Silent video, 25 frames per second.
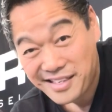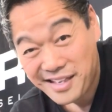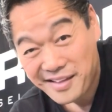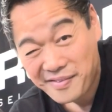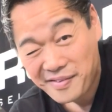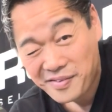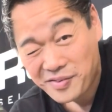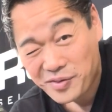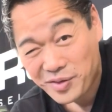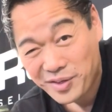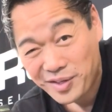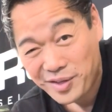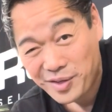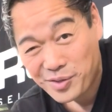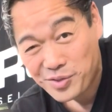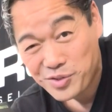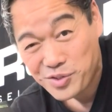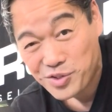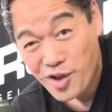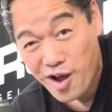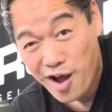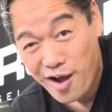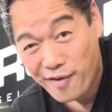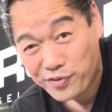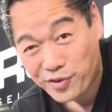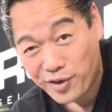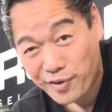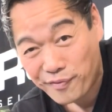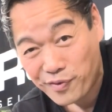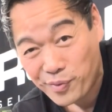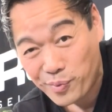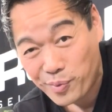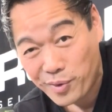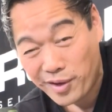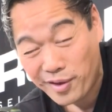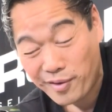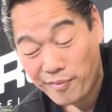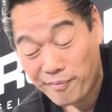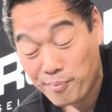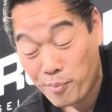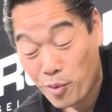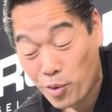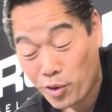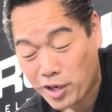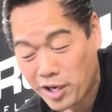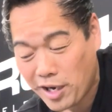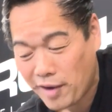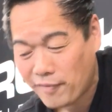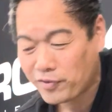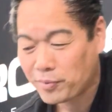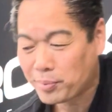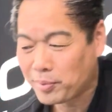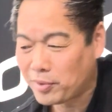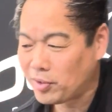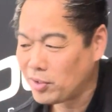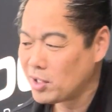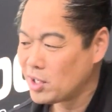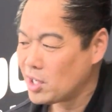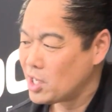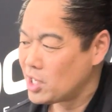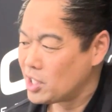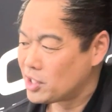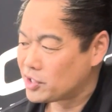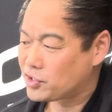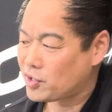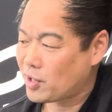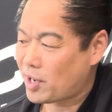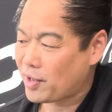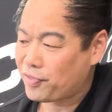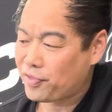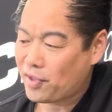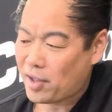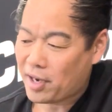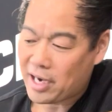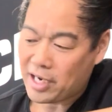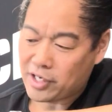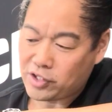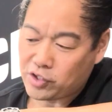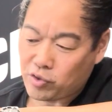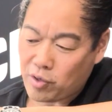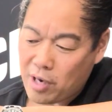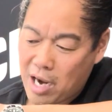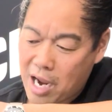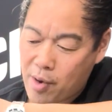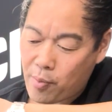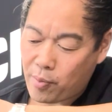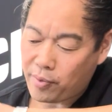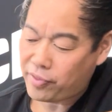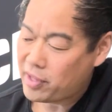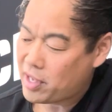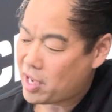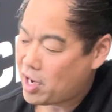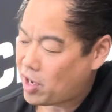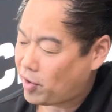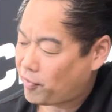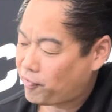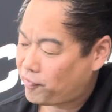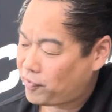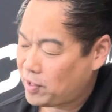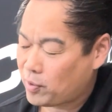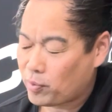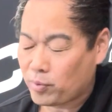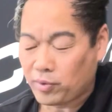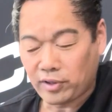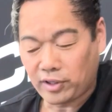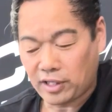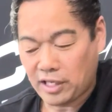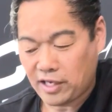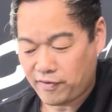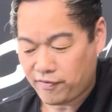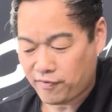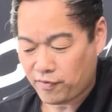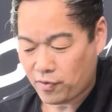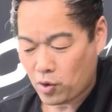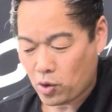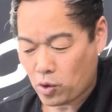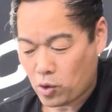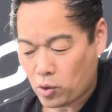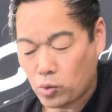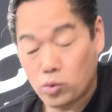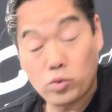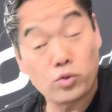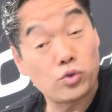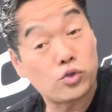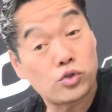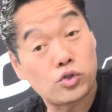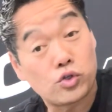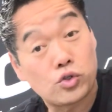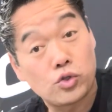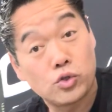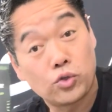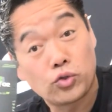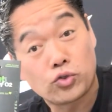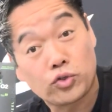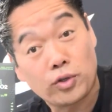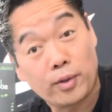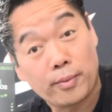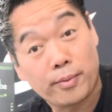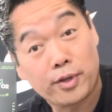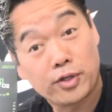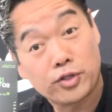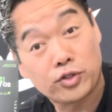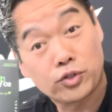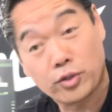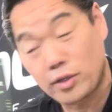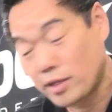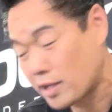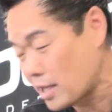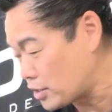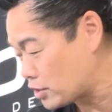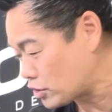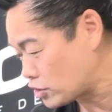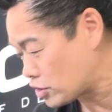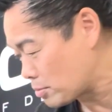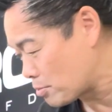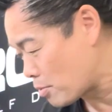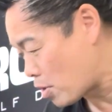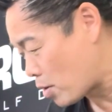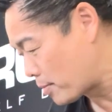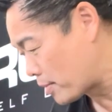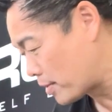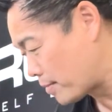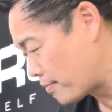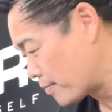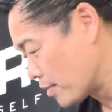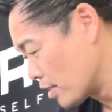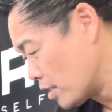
if they're a little softer, if you will, more comfortable. So I thought I'd try it with the AIRfeet Relief 02. So I'm gonna show you that in just a moment.